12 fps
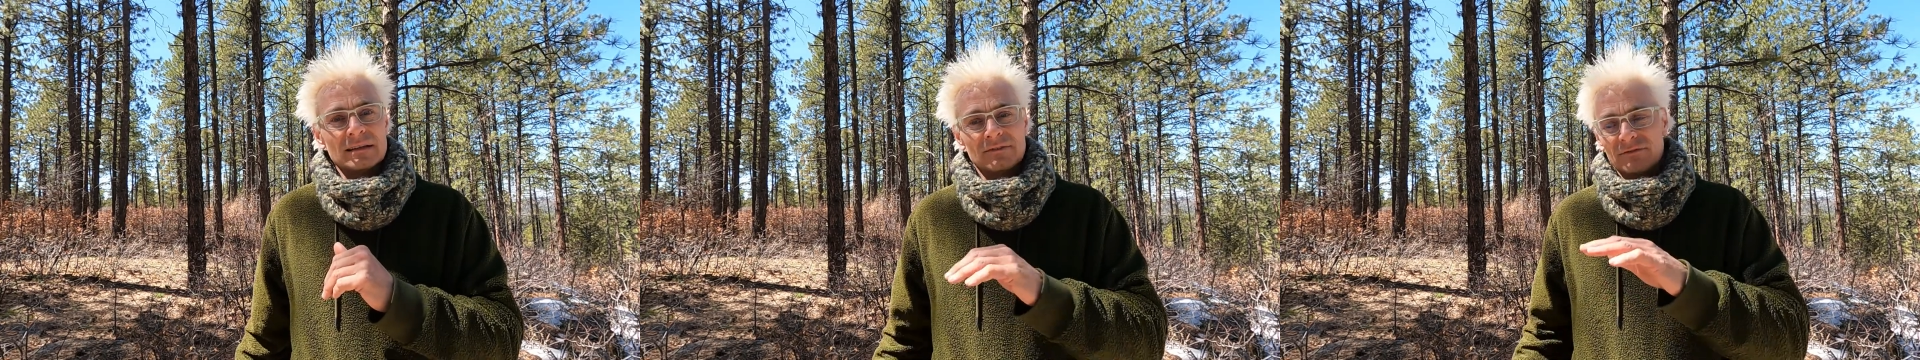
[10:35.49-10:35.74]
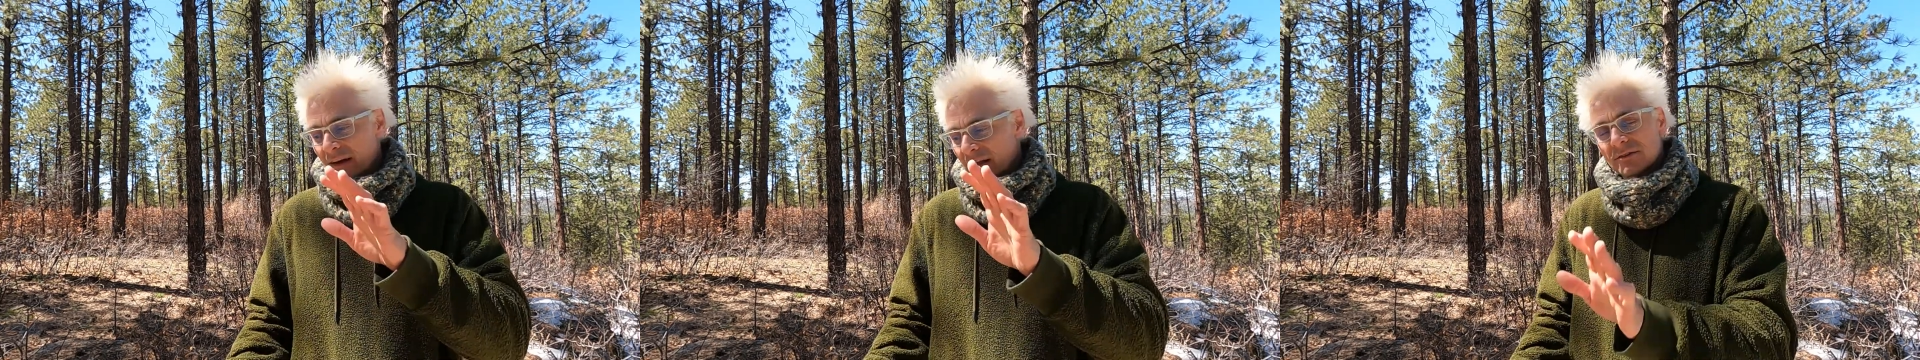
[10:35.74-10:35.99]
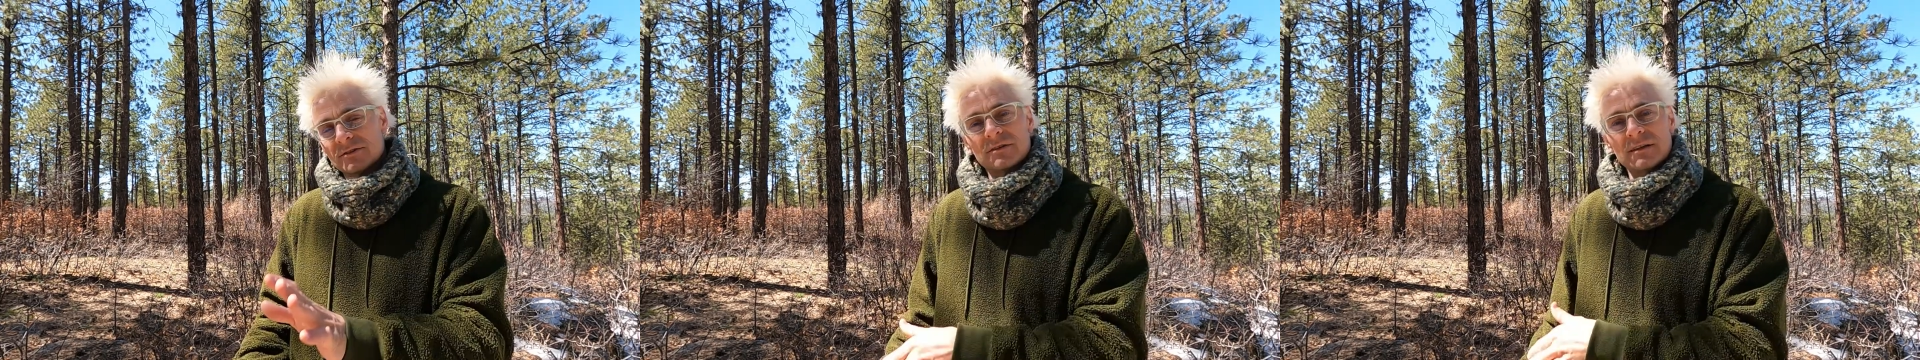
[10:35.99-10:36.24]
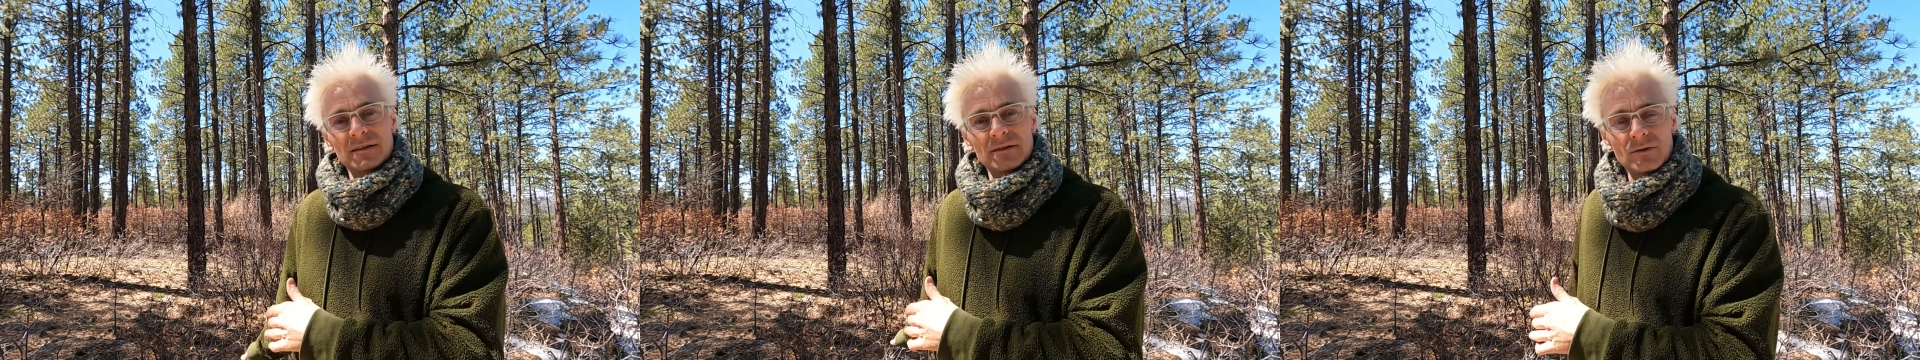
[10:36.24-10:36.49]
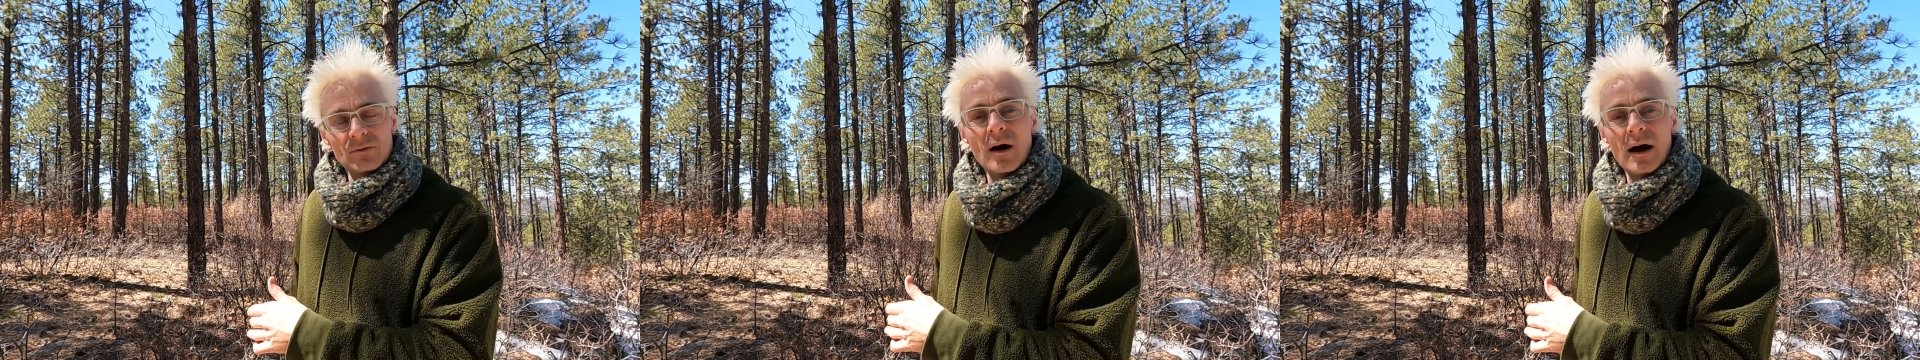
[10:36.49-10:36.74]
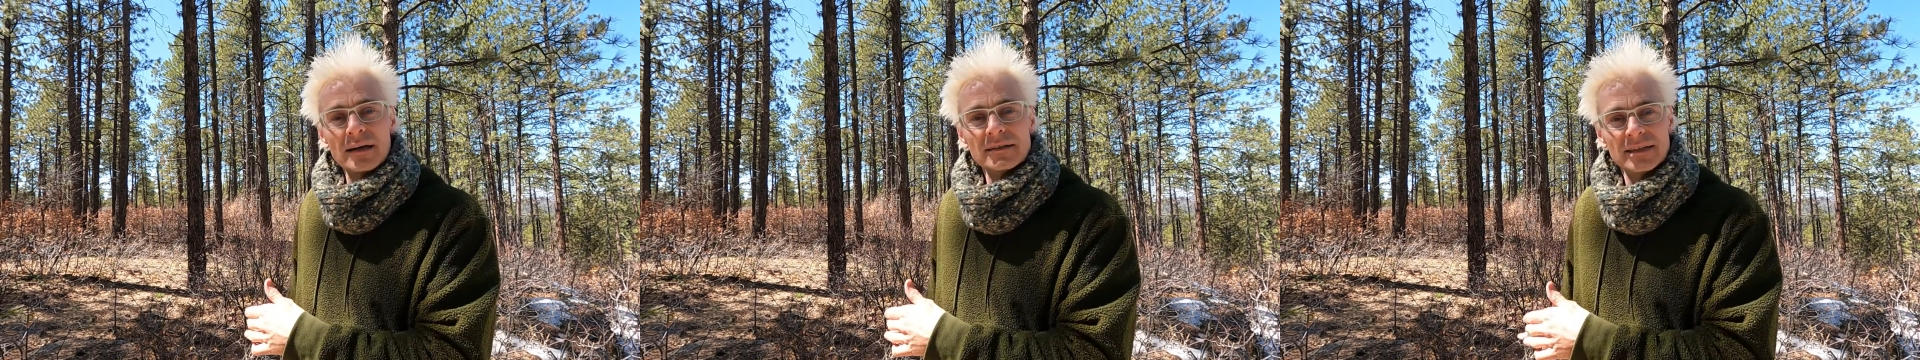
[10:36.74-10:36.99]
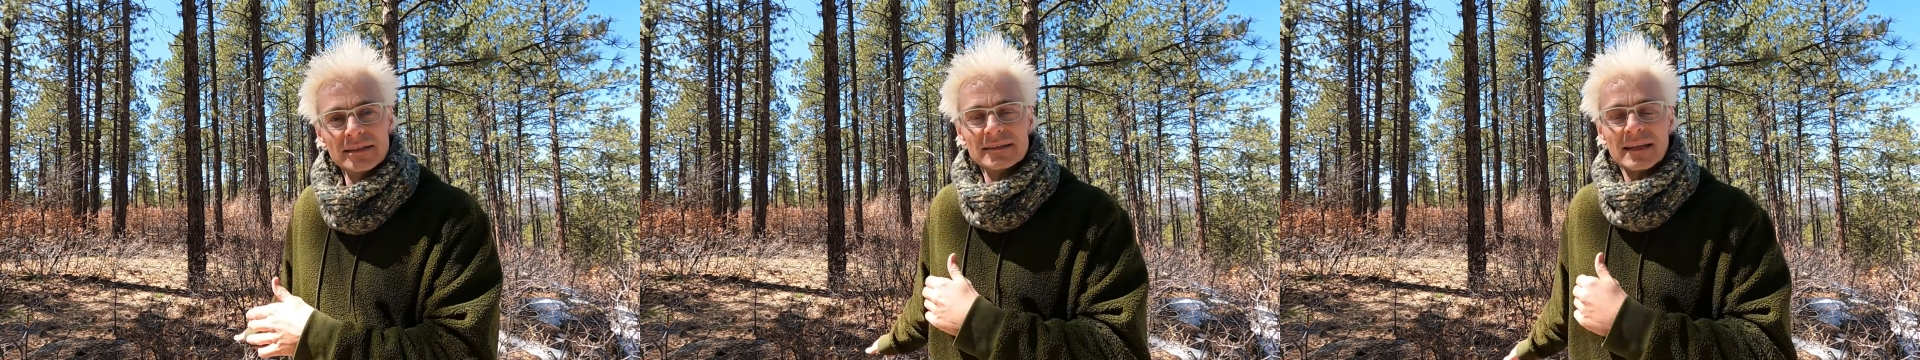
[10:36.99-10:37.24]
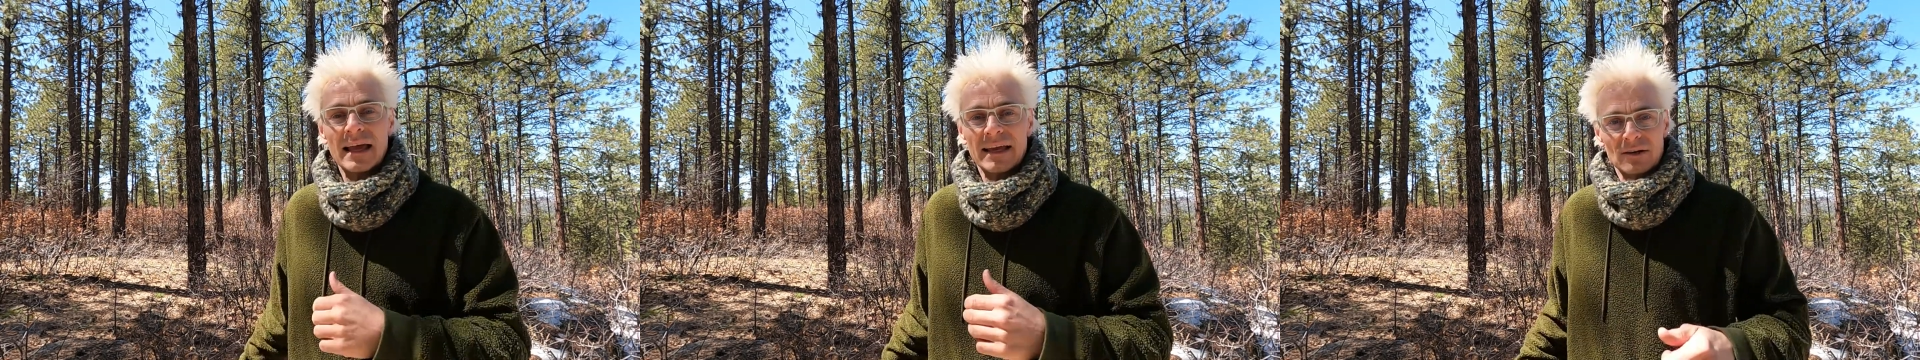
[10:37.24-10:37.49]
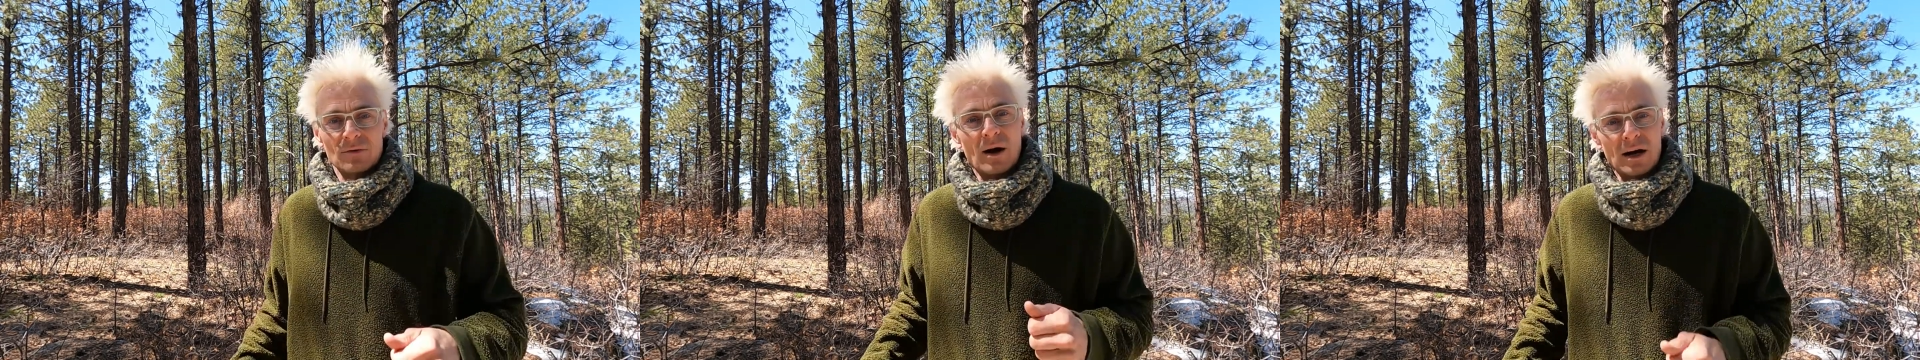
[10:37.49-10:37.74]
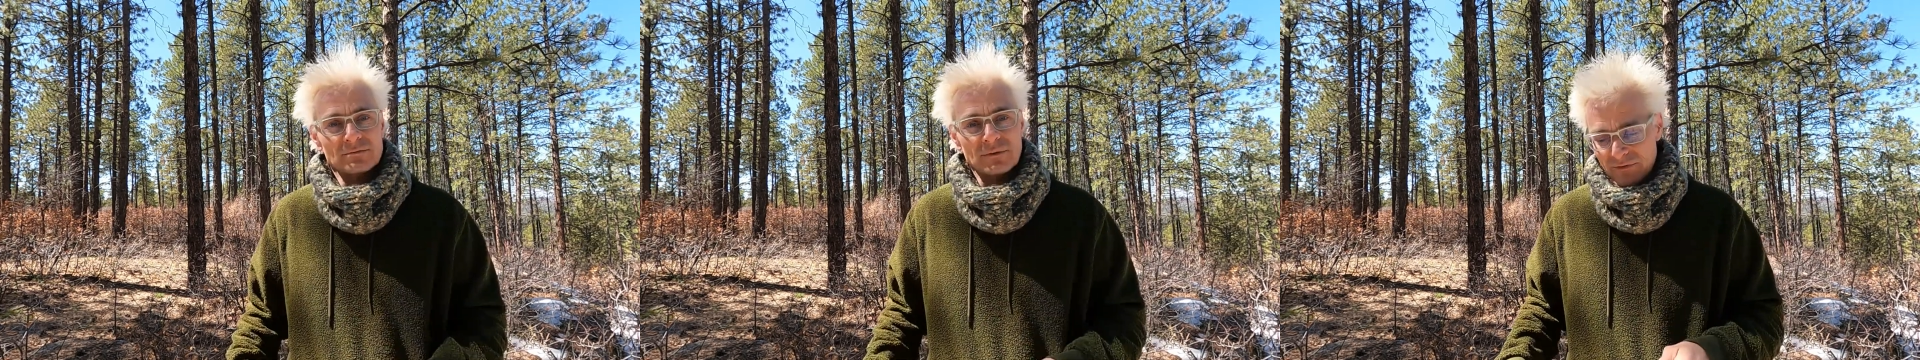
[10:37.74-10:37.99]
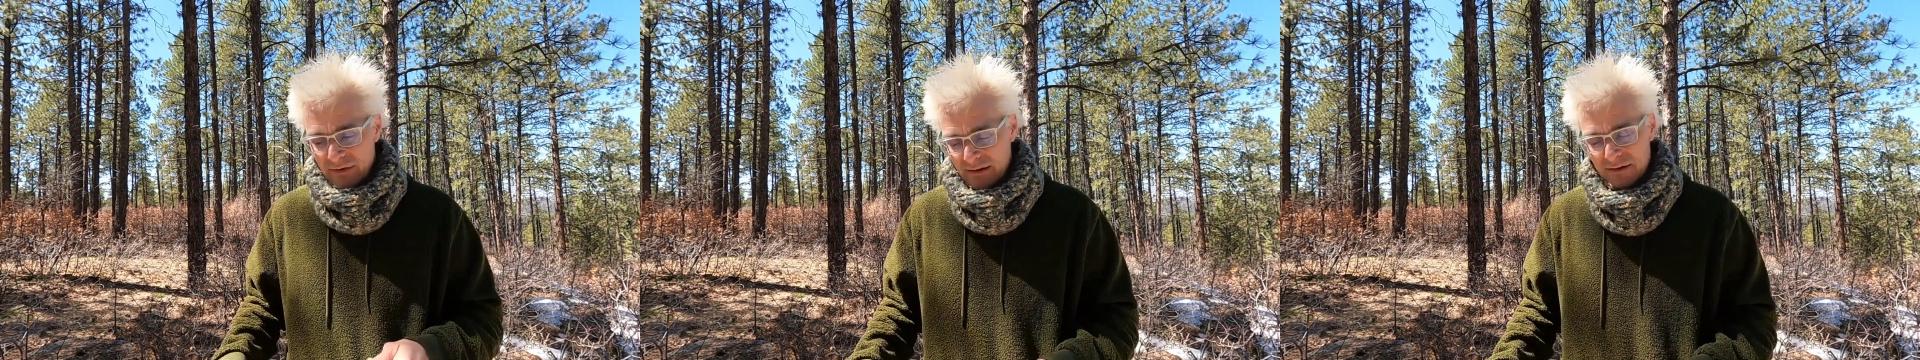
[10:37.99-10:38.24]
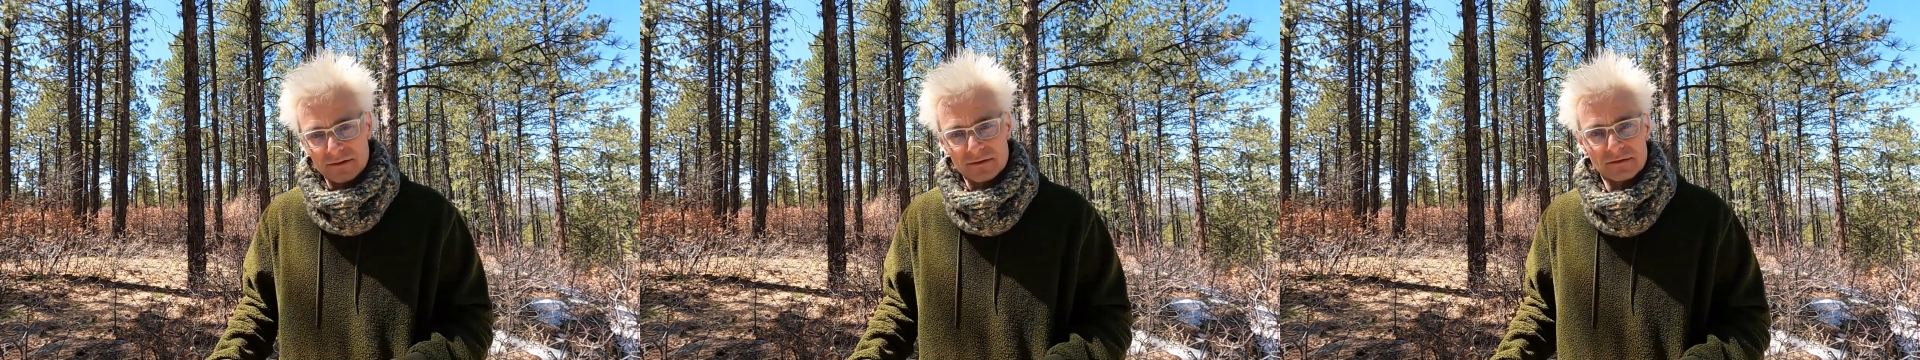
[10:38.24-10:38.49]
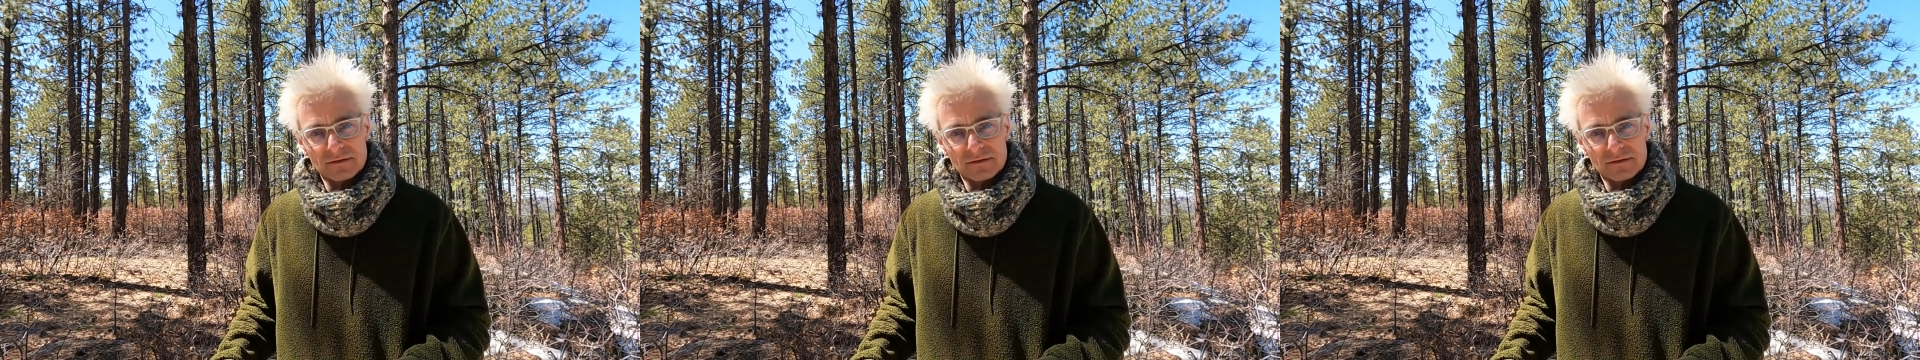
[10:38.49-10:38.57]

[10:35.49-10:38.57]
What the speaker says: The failures are going to wash. Each day I get to wash my failures.